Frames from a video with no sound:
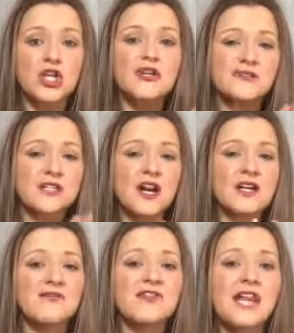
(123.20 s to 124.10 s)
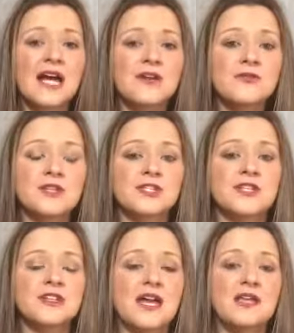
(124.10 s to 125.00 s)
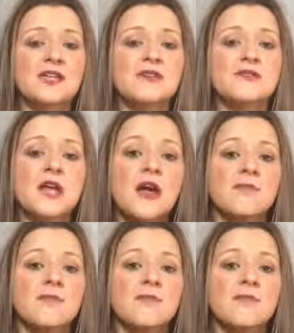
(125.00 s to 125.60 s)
Use the kind of language that they use.